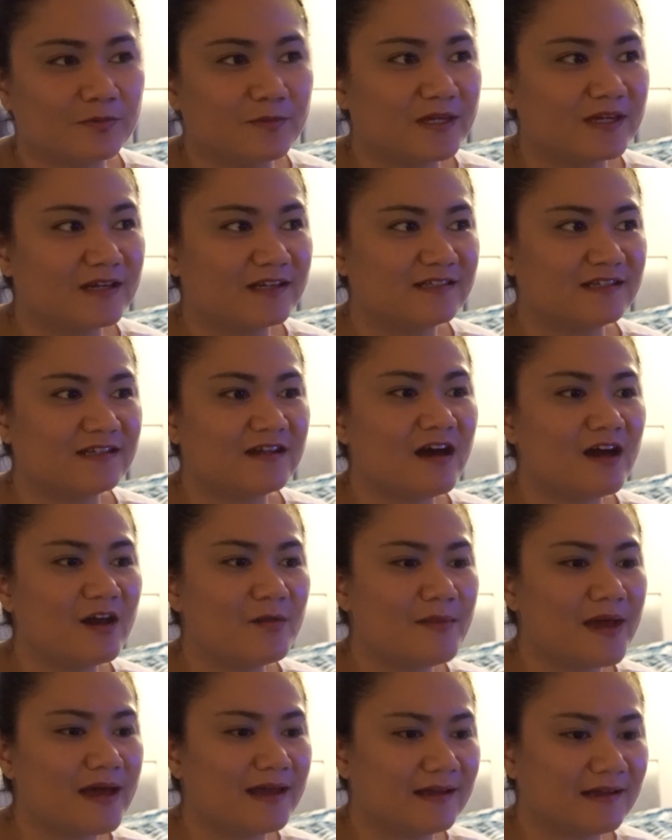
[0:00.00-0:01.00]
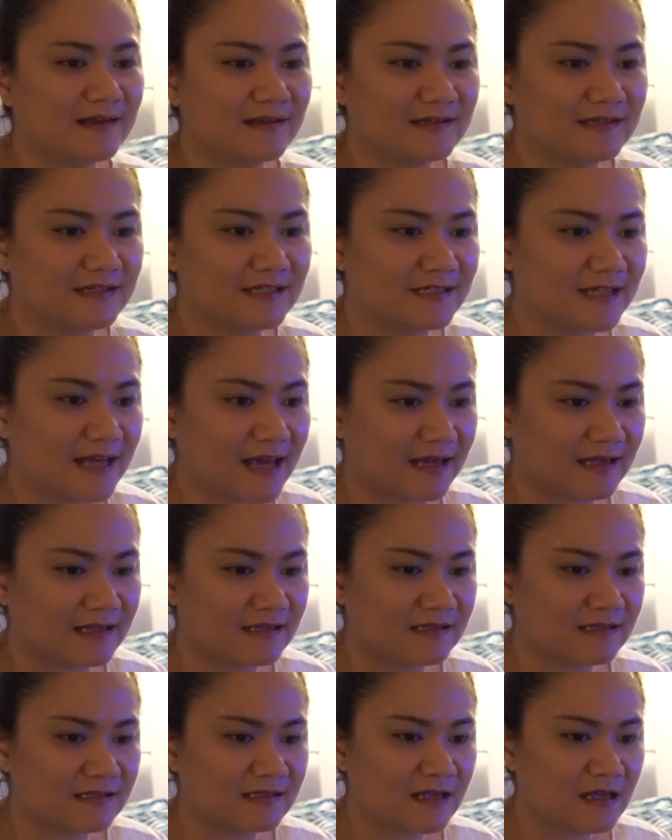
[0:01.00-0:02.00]
because it automatically
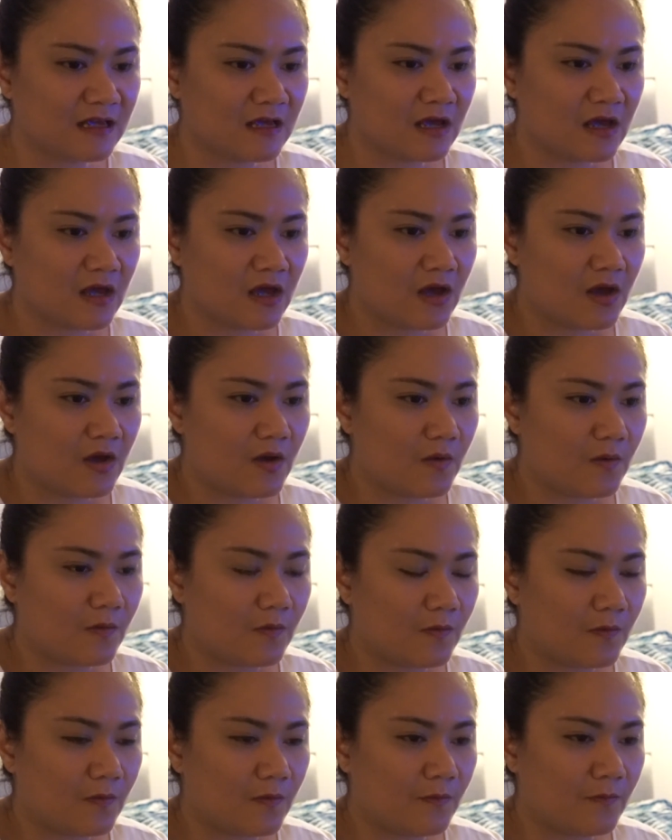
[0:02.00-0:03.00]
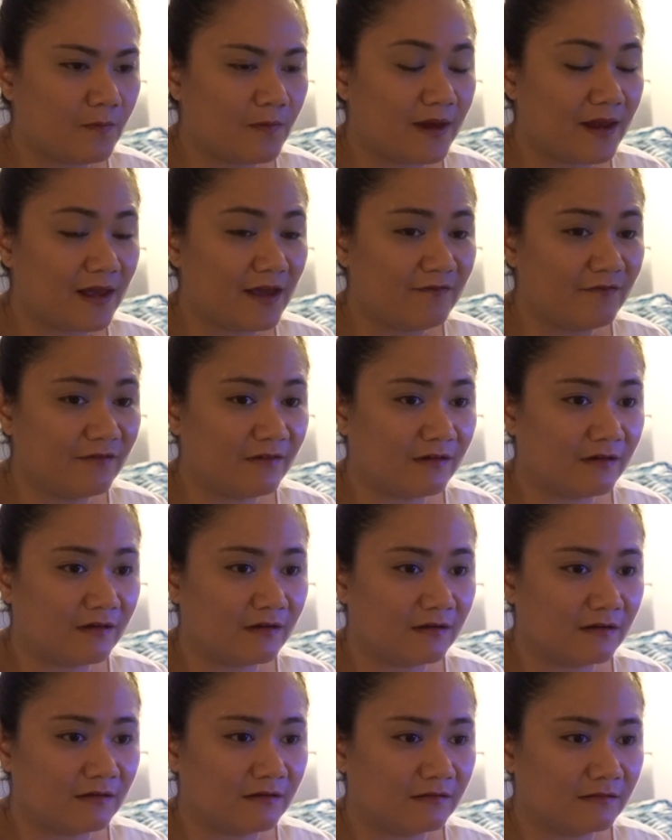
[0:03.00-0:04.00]
detects
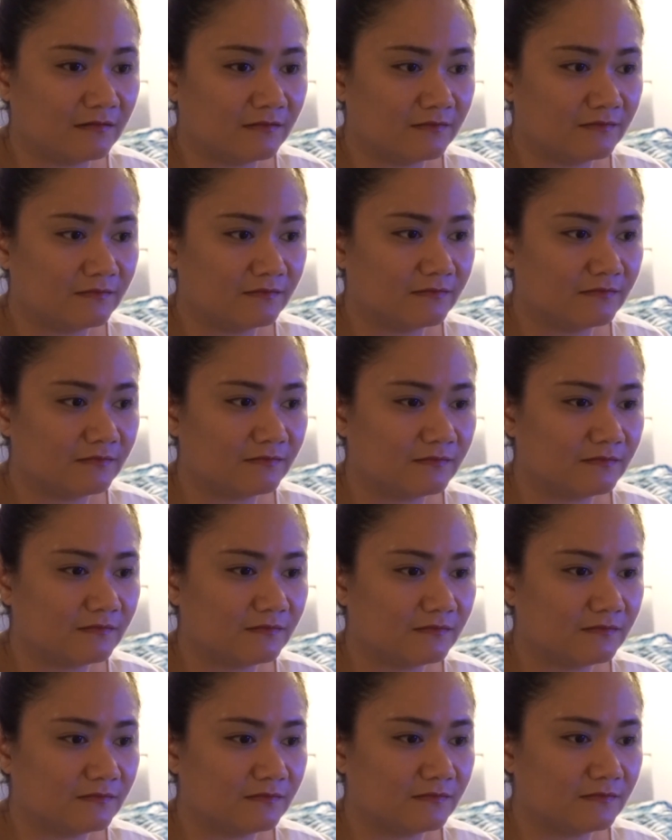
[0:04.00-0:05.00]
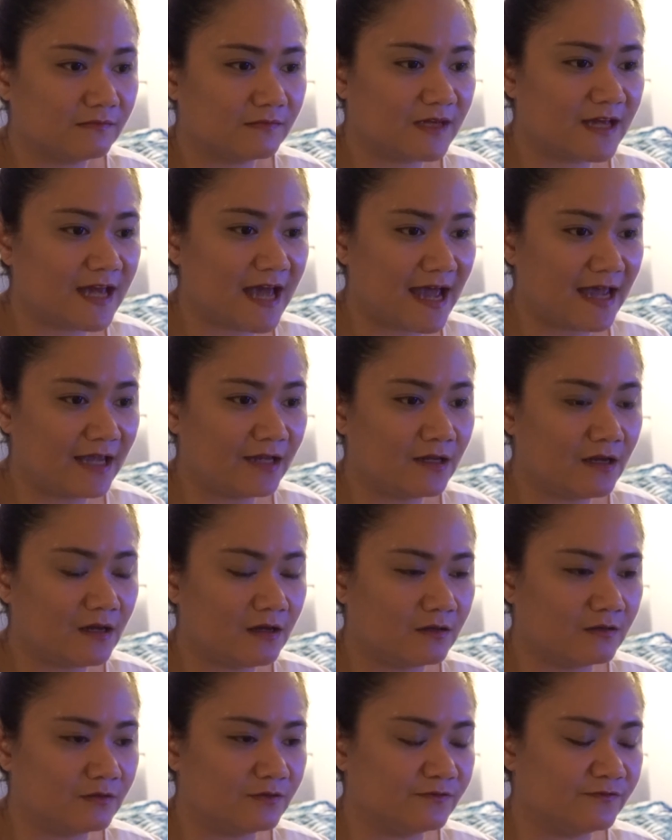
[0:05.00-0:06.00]
whatever kind
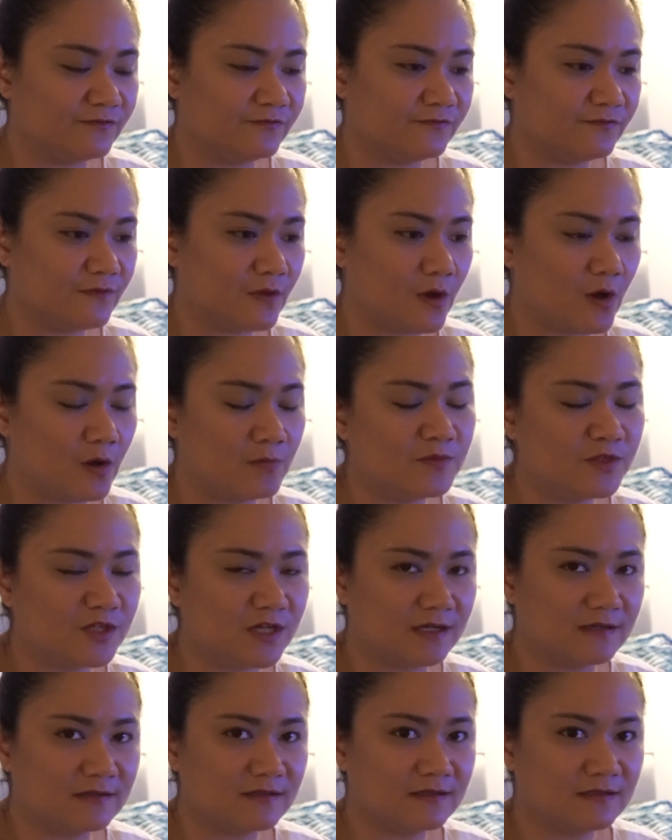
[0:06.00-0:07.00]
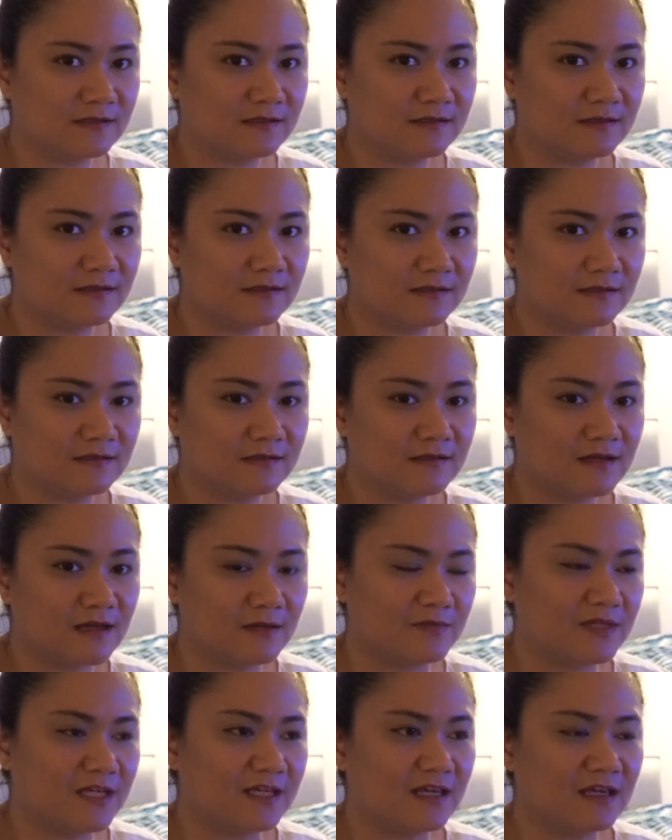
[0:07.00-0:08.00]
of object
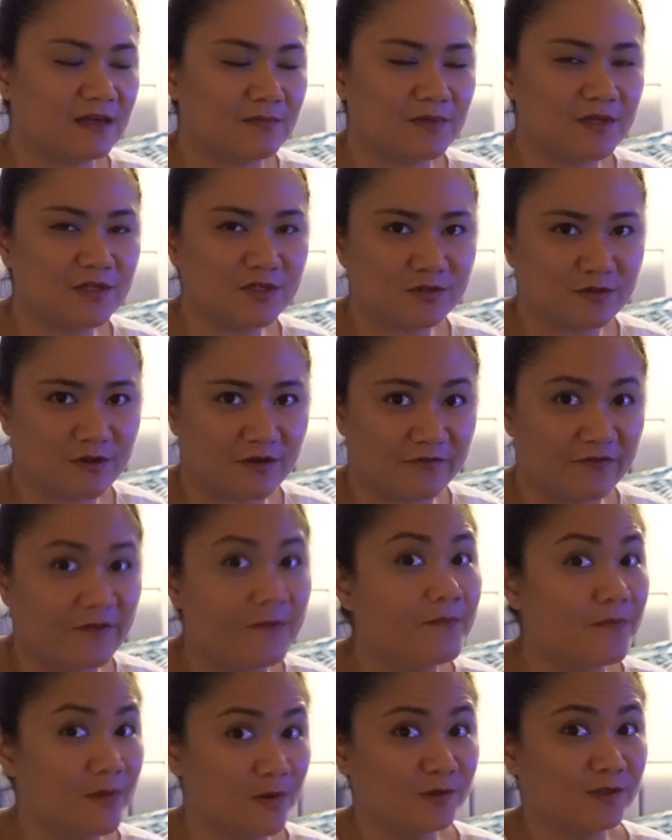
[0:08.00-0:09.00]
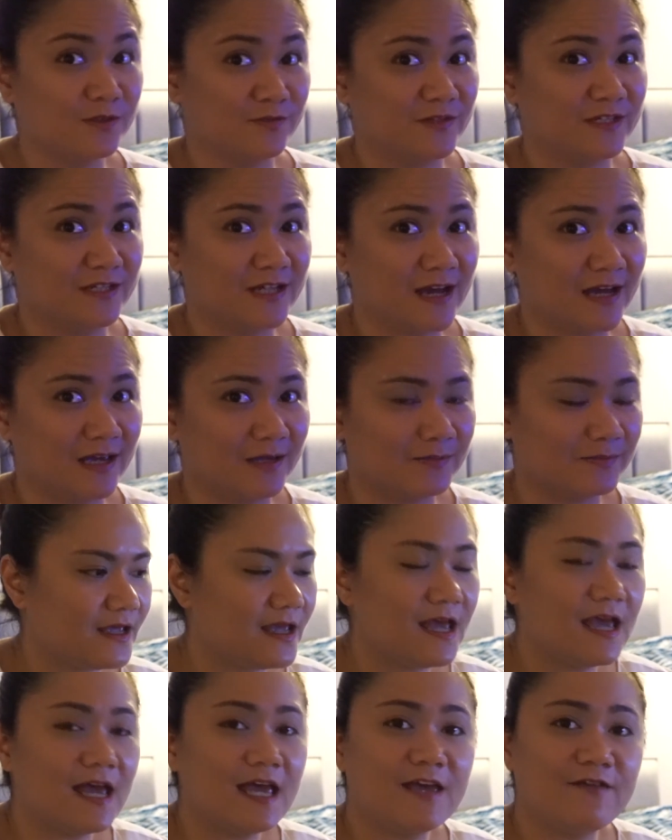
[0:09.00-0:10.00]
I'm taking a picture of most of the time.
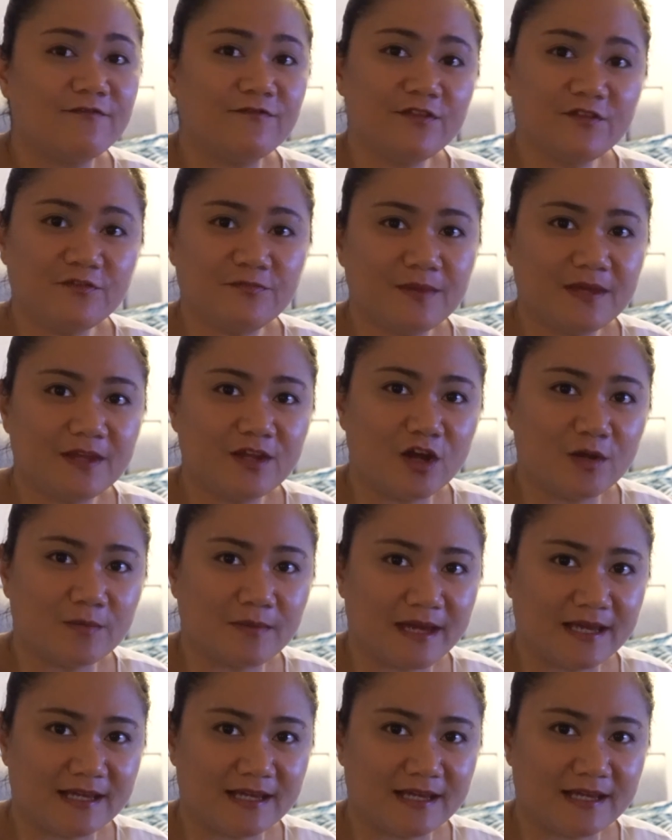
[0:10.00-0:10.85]
If you've been on my